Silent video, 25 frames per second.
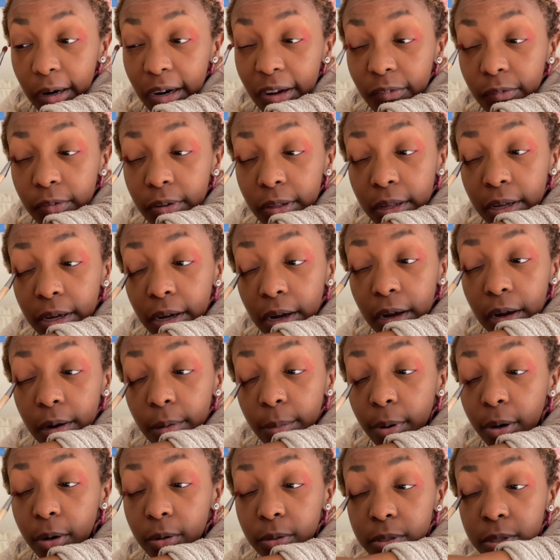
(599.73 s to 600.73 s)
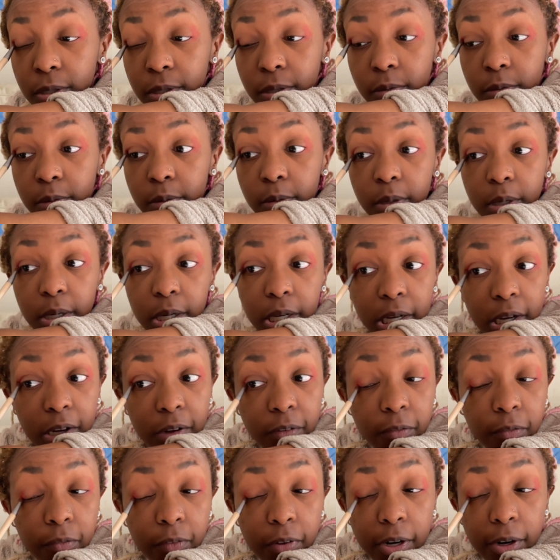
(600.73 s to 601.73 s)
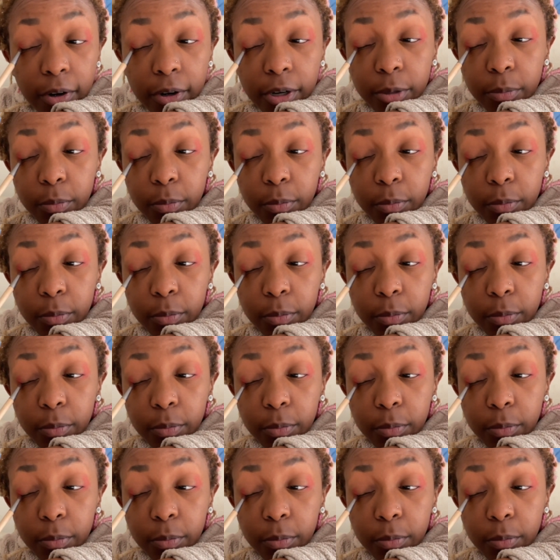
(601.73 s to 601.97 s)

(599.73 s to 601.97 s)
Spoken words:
feel like eyebrows are very